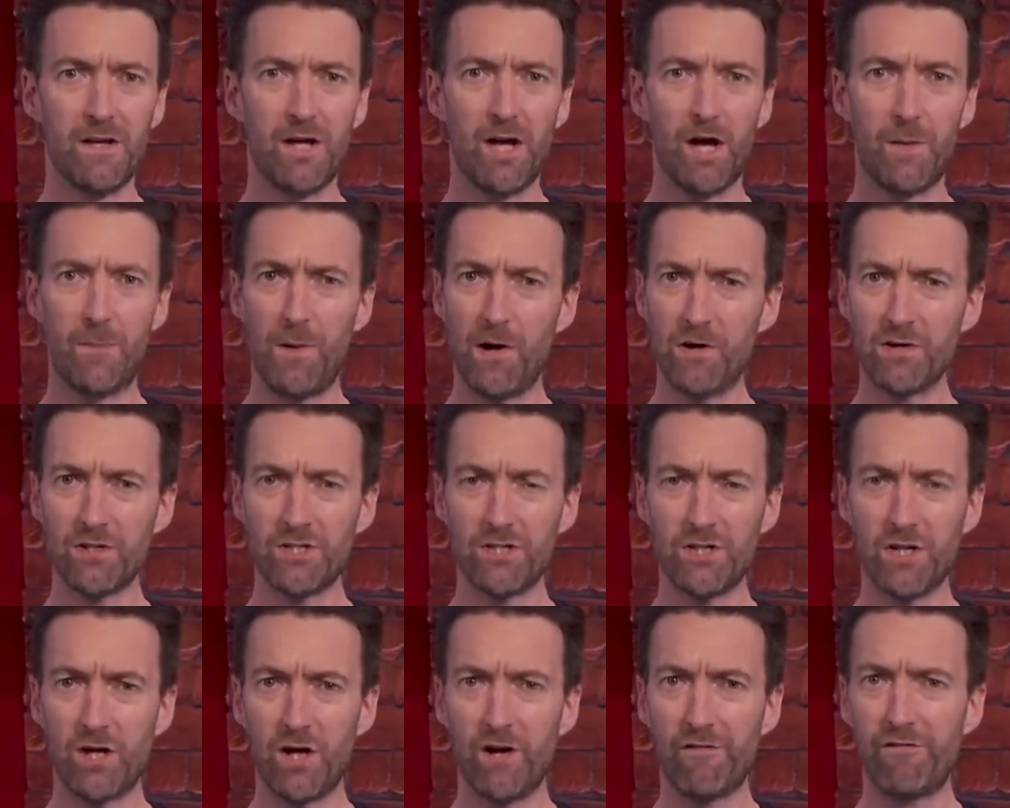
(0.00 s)
A
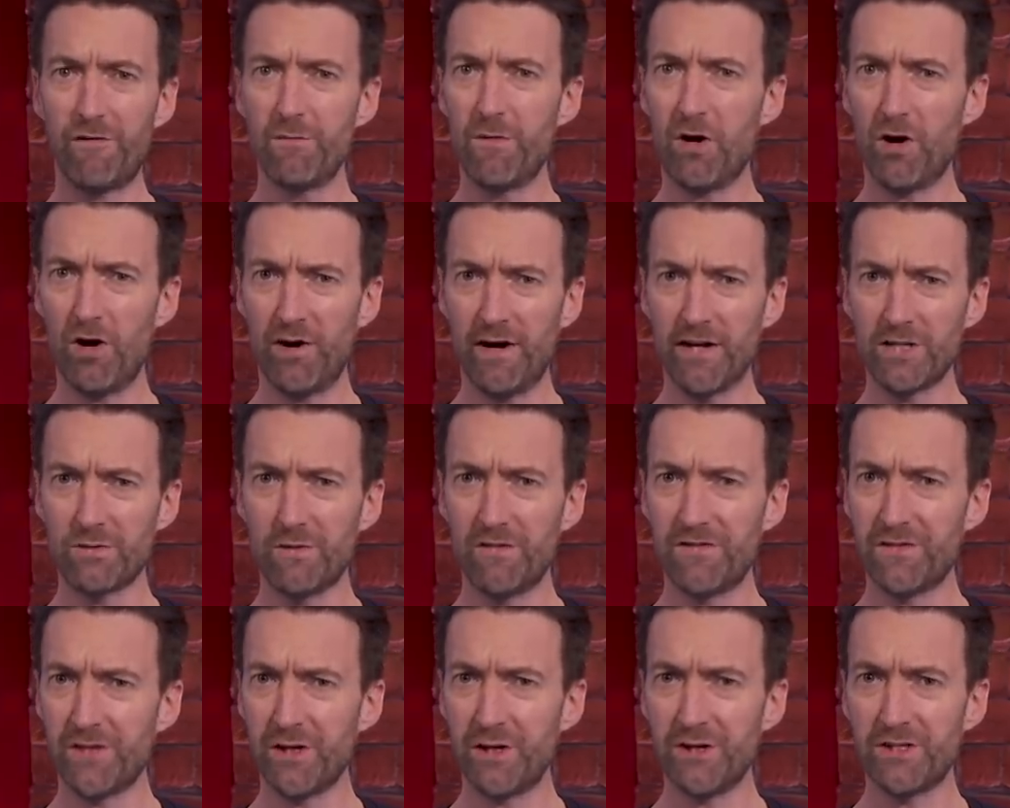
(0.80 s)
puncture for Mohorič
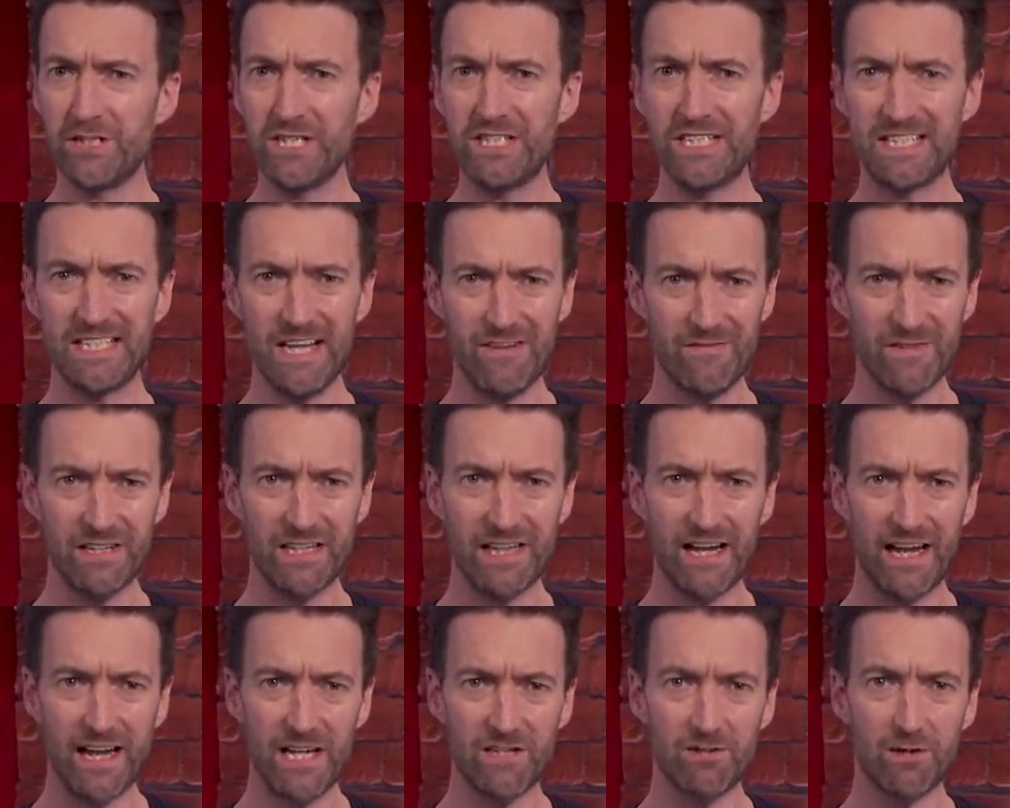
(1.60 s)
with
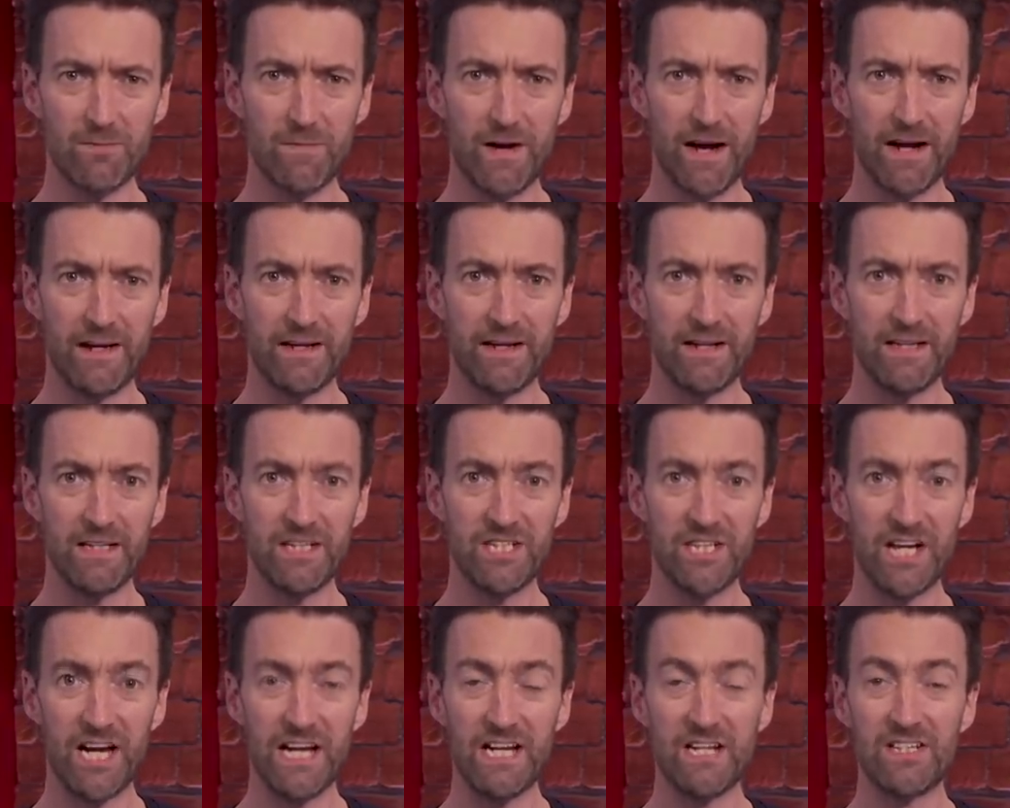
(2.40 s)
37k's remaining
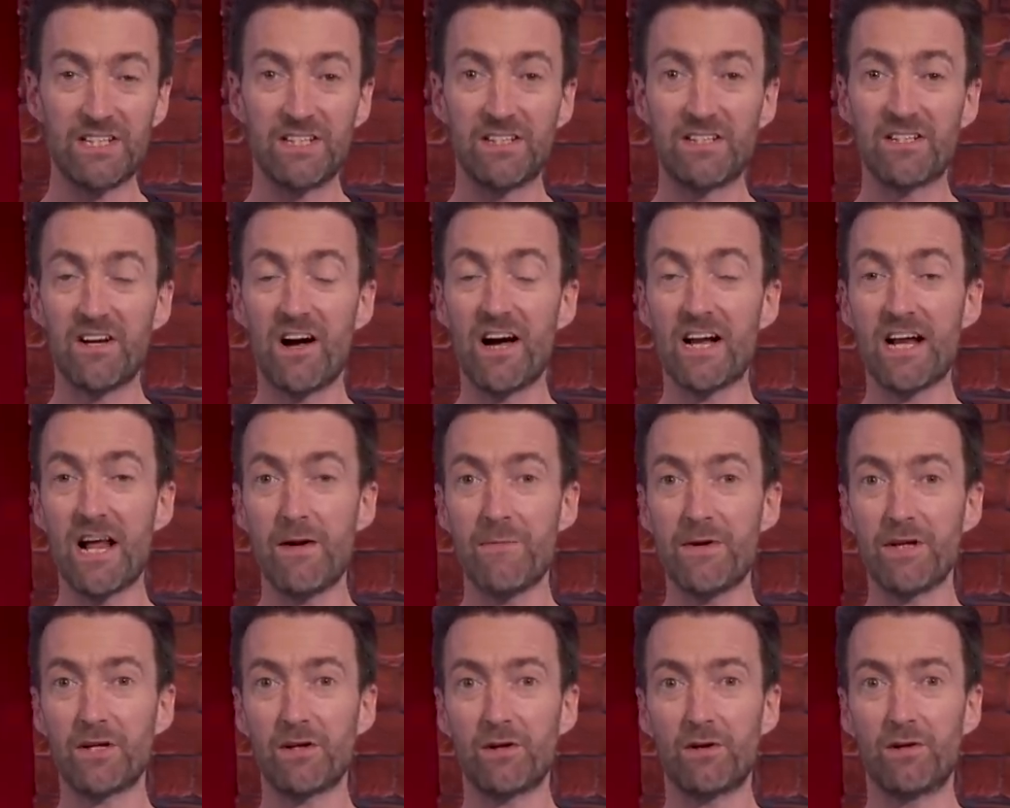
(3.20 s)
changed the dynamic